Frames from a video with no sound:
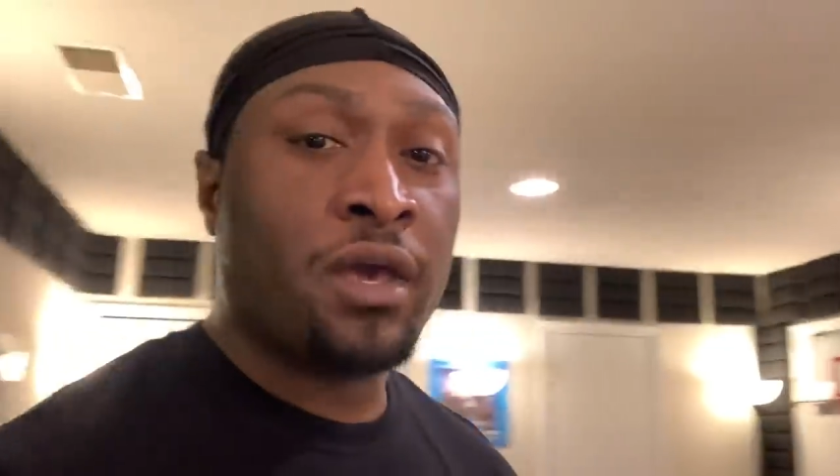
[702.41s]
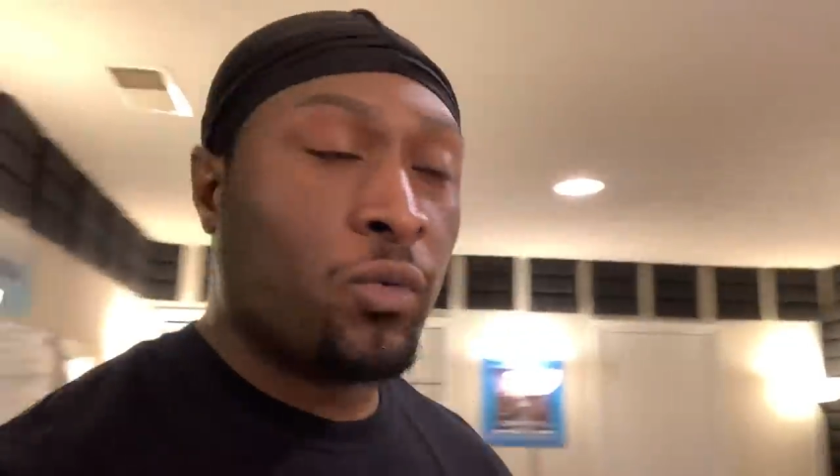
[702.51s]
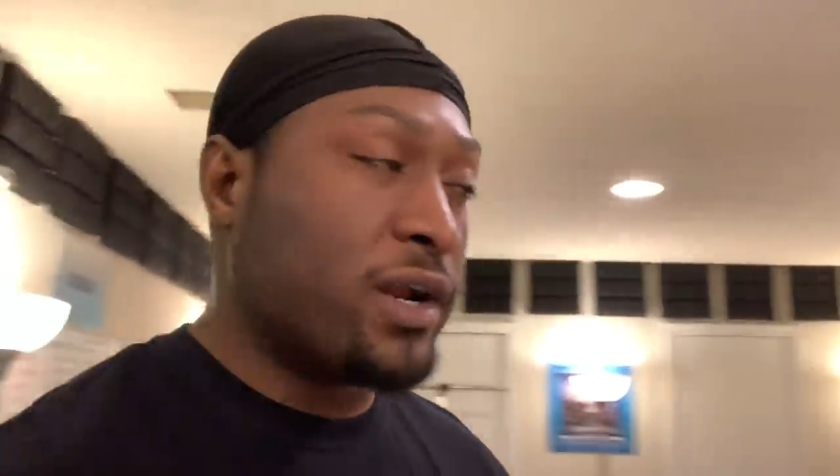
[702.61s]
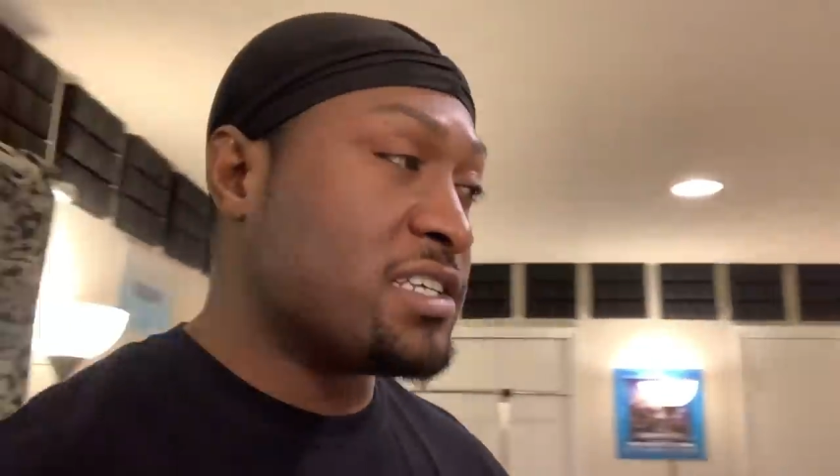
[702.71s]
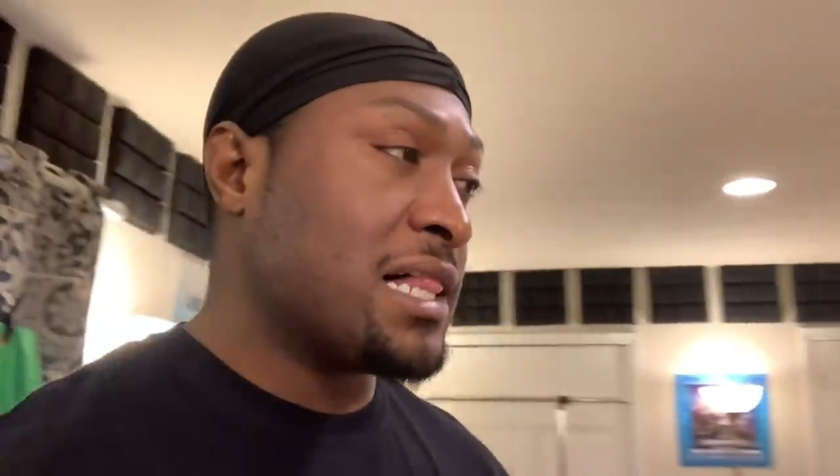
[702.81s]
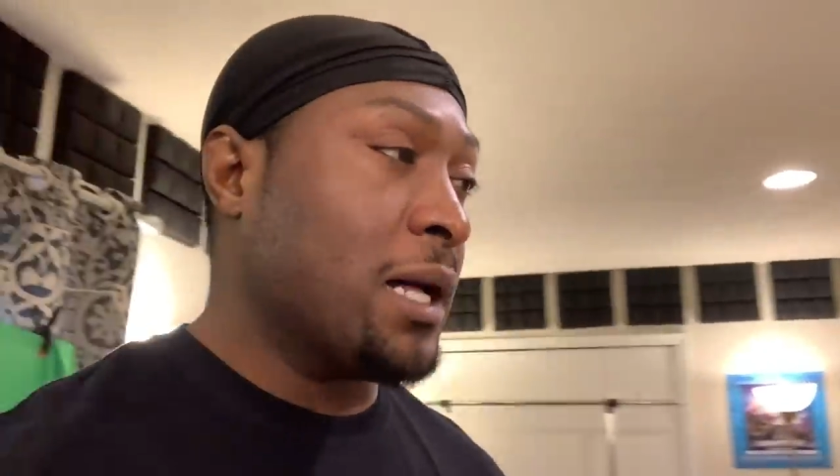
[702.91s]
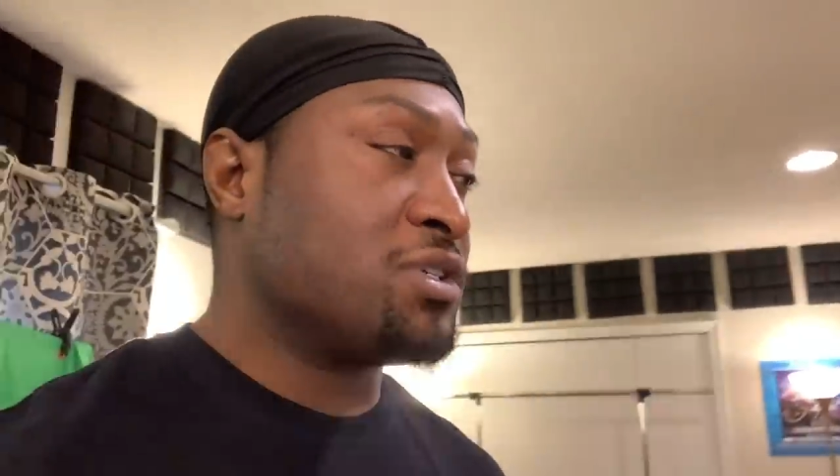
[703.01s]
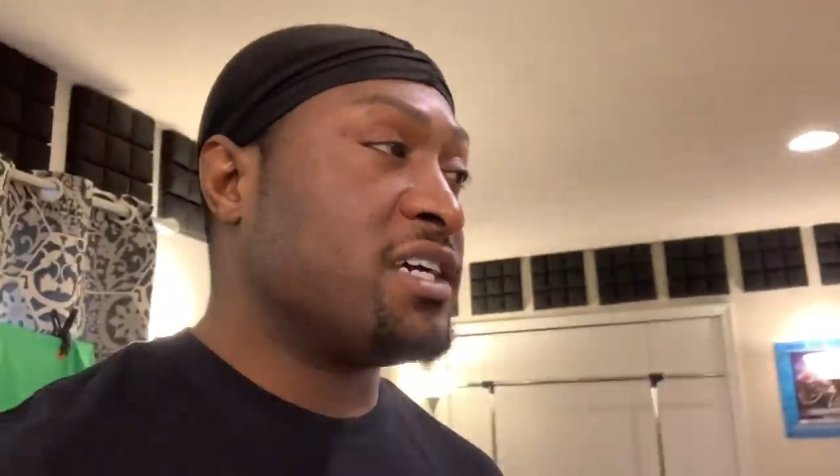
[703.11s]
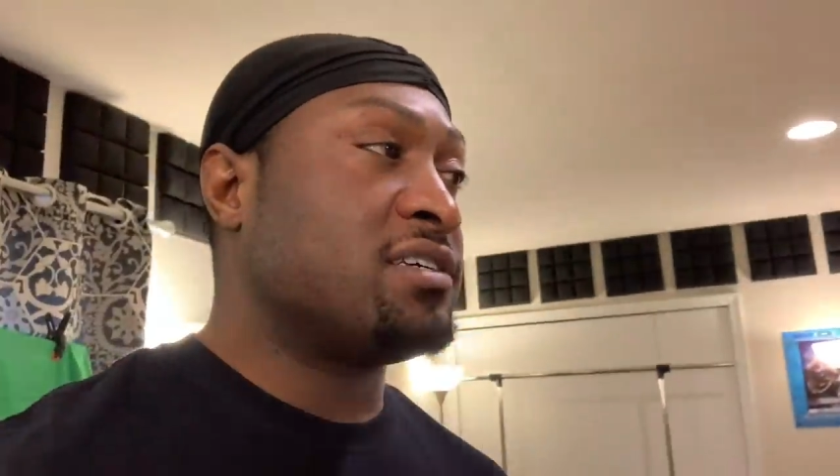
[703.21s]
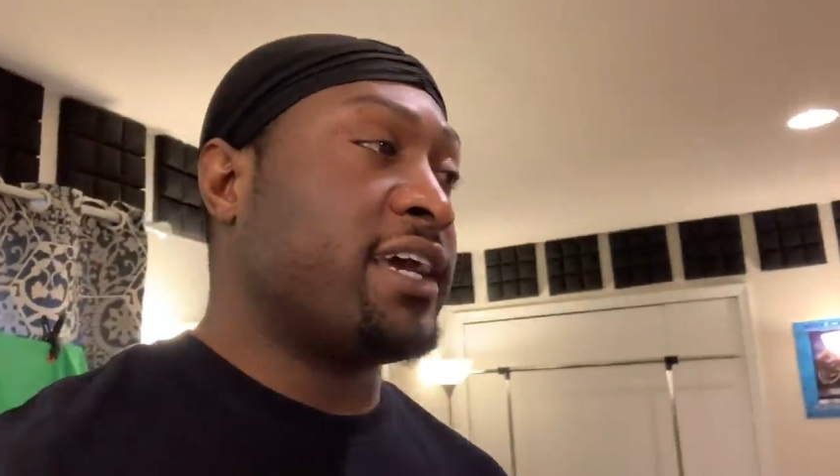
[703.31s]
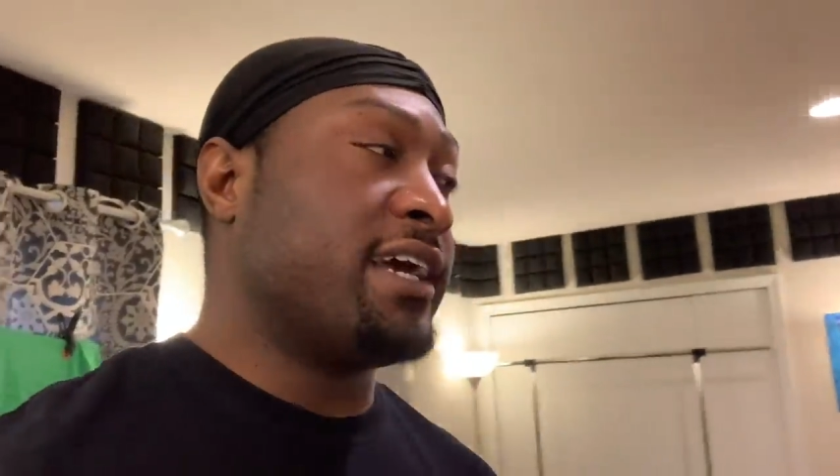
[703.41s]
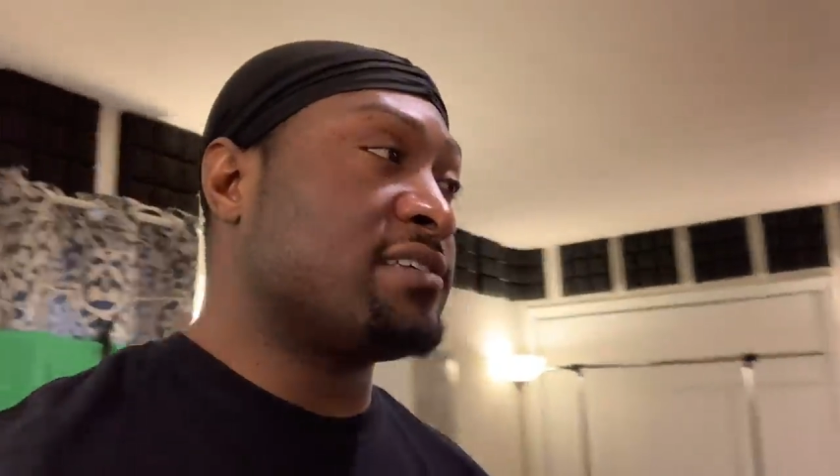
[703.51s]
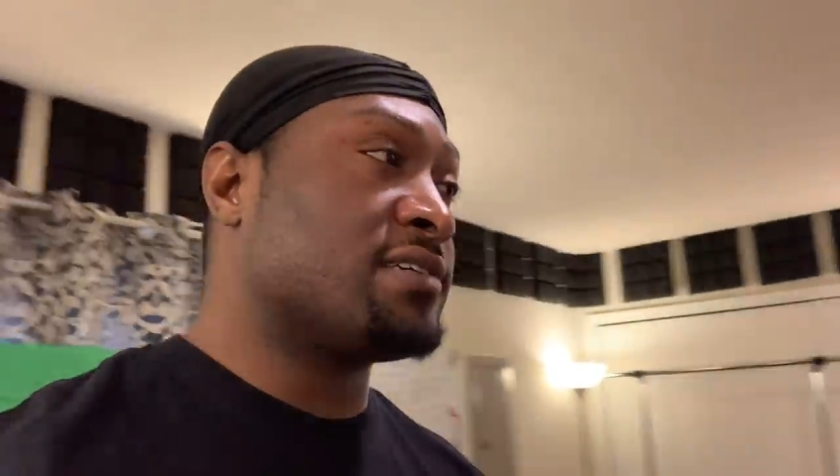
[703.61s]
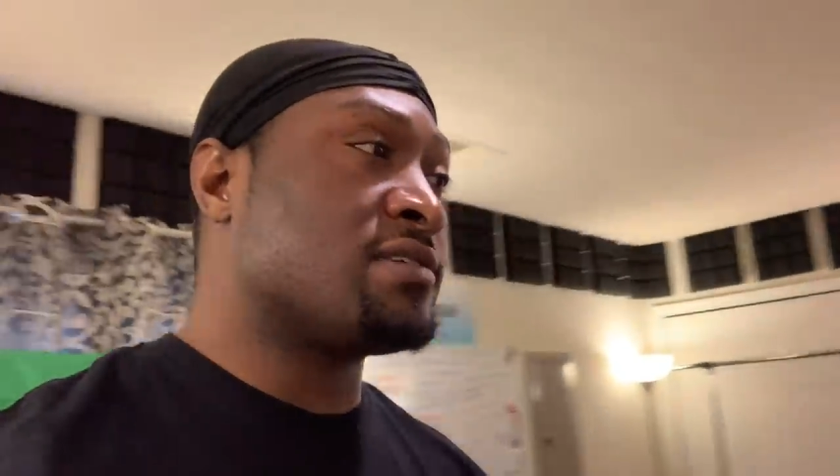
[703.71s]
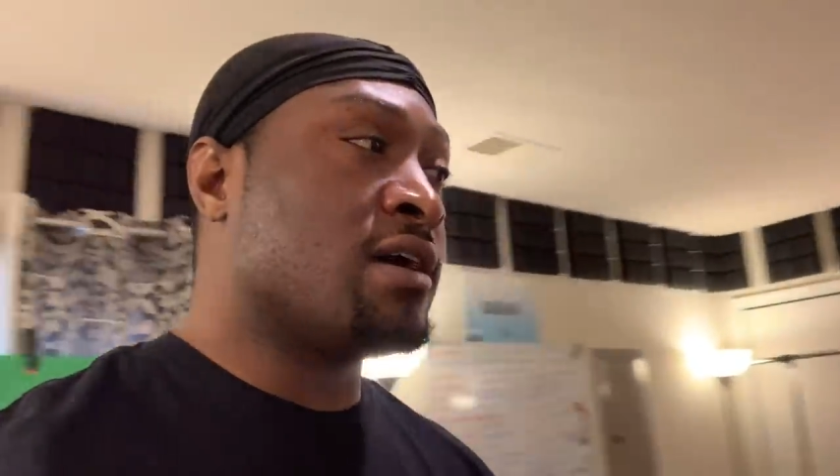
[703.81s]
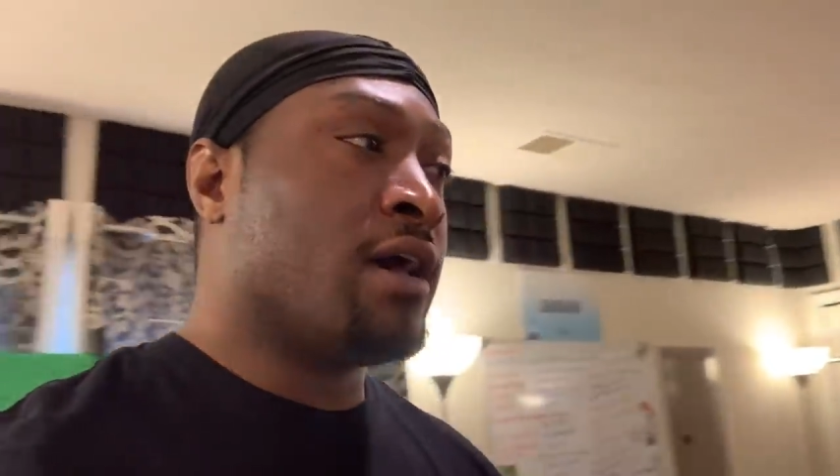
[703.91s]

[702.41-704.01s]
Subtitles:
with his clout chasing antics,